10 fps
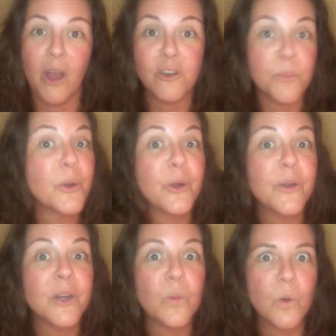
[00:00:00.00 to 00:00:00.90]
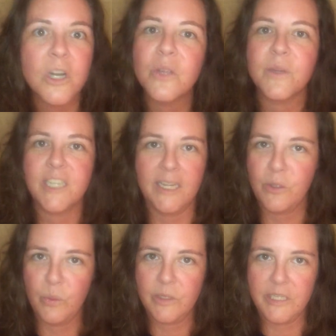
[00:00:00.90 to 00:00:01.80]
entrepreneurial world, which I
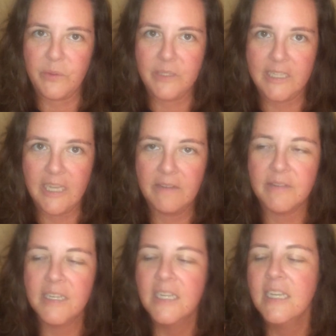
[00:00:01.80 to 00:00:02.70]
totally, totally love.